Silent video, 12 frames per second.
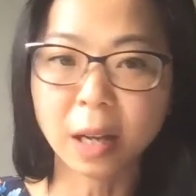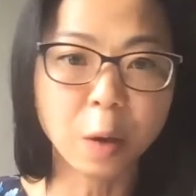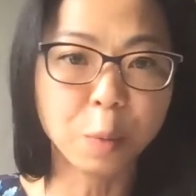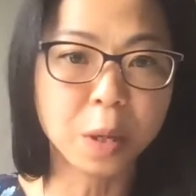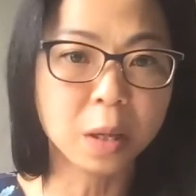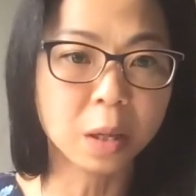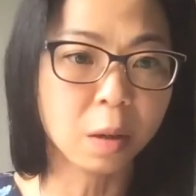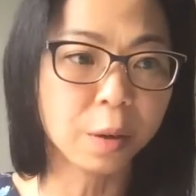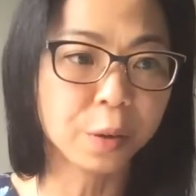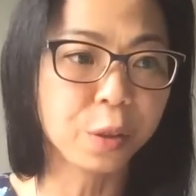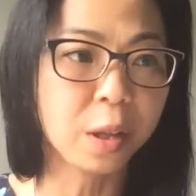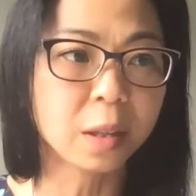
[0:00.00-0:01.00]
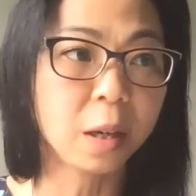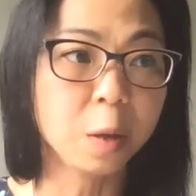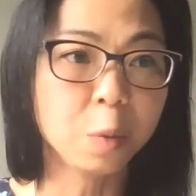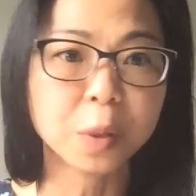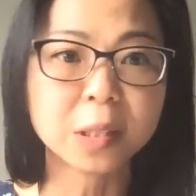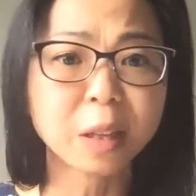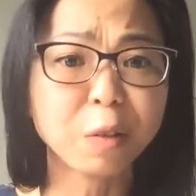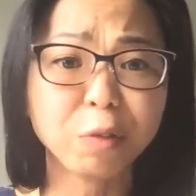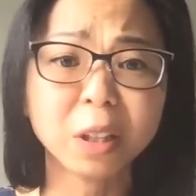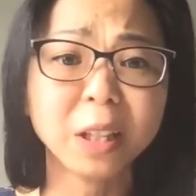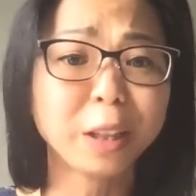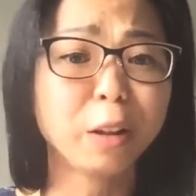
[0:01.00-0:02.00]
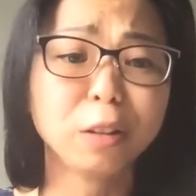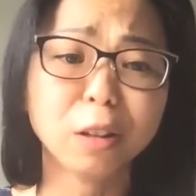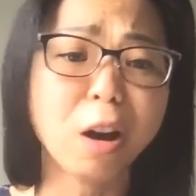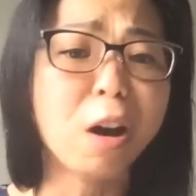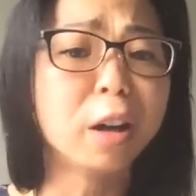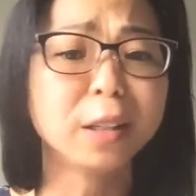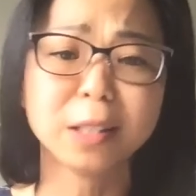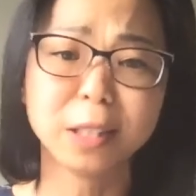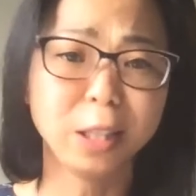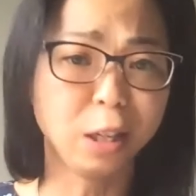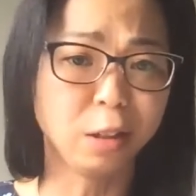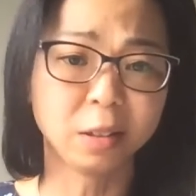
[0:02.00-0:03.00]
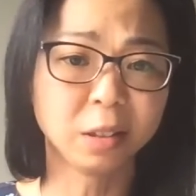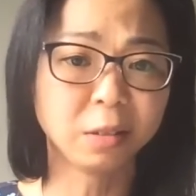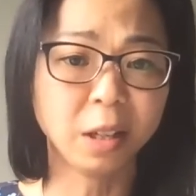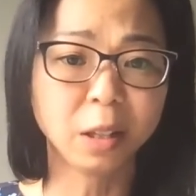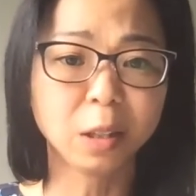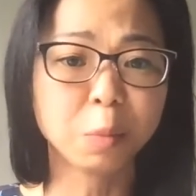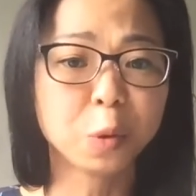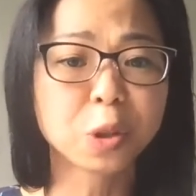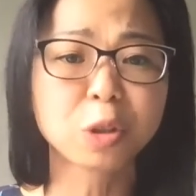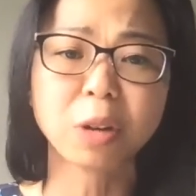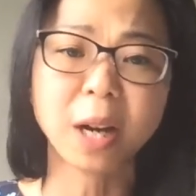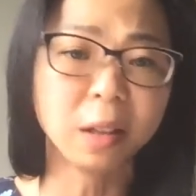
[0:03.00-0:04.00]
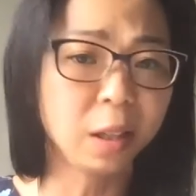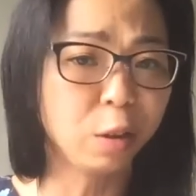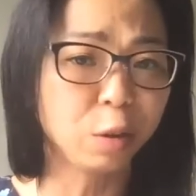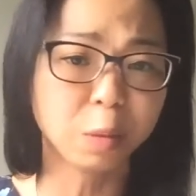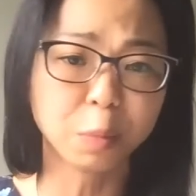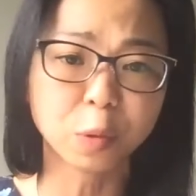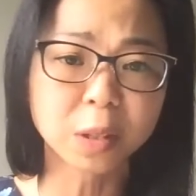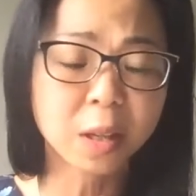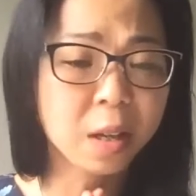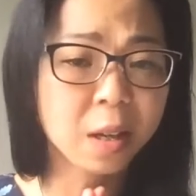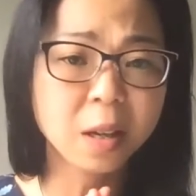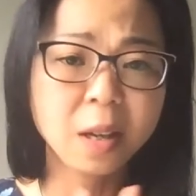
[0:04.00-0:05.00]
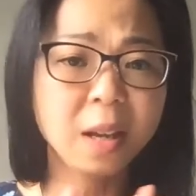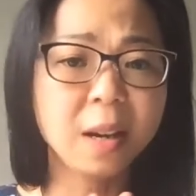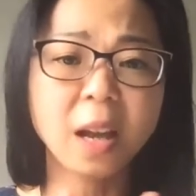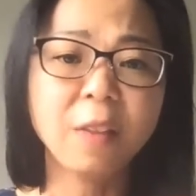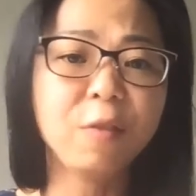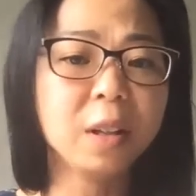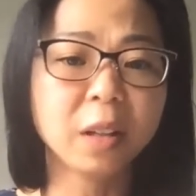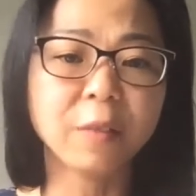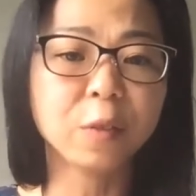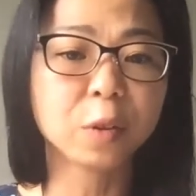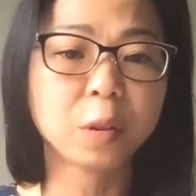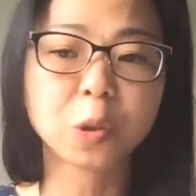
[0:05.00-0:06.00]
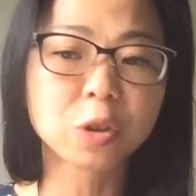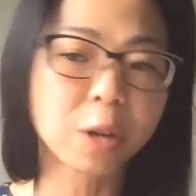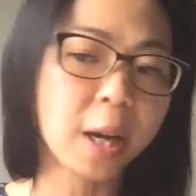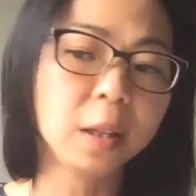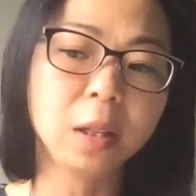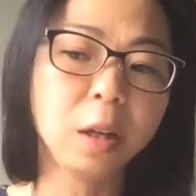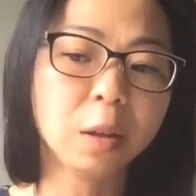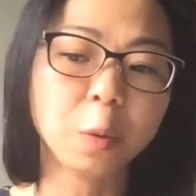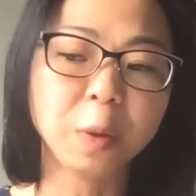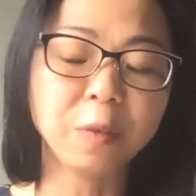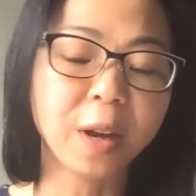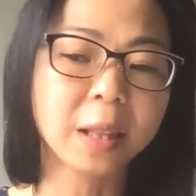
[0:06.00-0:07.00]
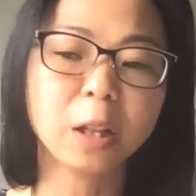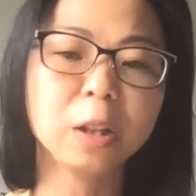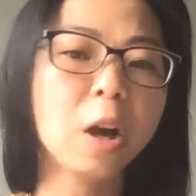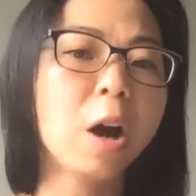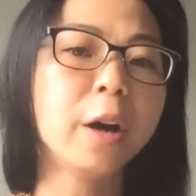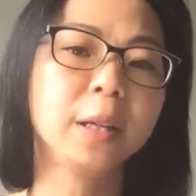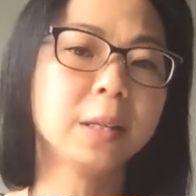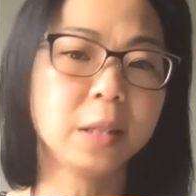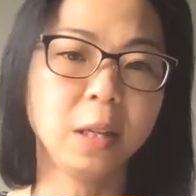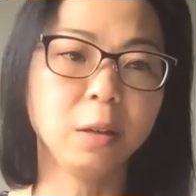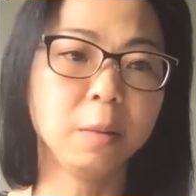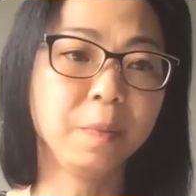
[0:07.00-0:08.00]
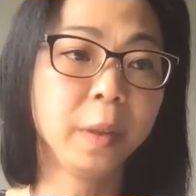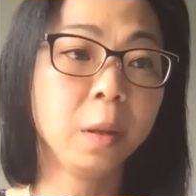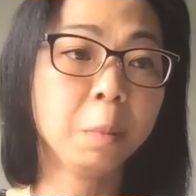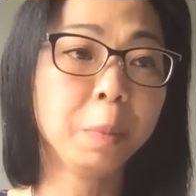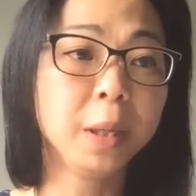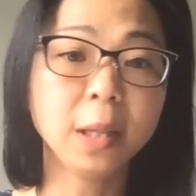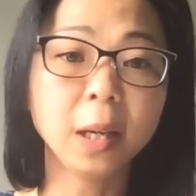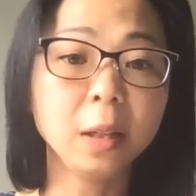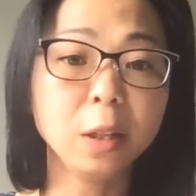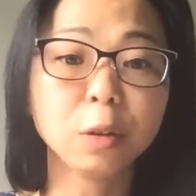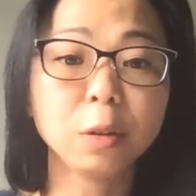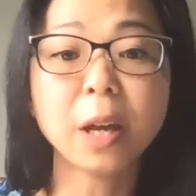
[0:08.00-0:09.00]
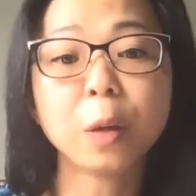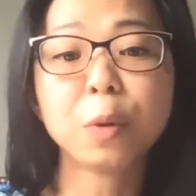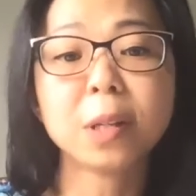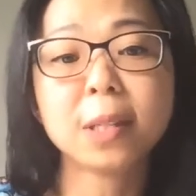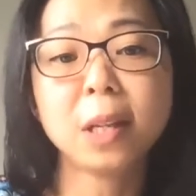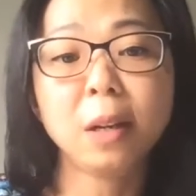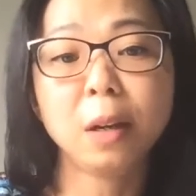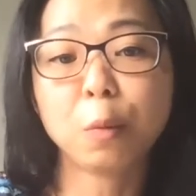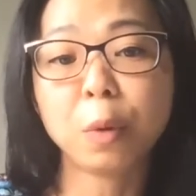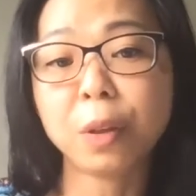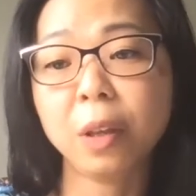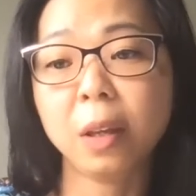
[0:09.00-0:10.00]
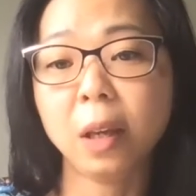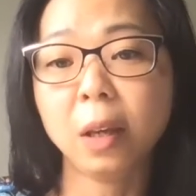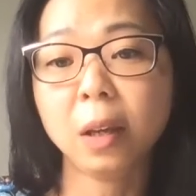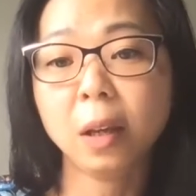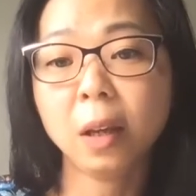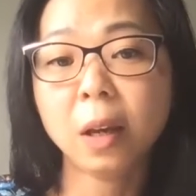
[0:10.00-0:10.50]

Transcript: think about this past year and how we can all think that it was really the longest year, right? The most trialing year, in every level, the most trialing year that we've had, the longest year. But yet, you know, now that we're sitting here, we're thinking,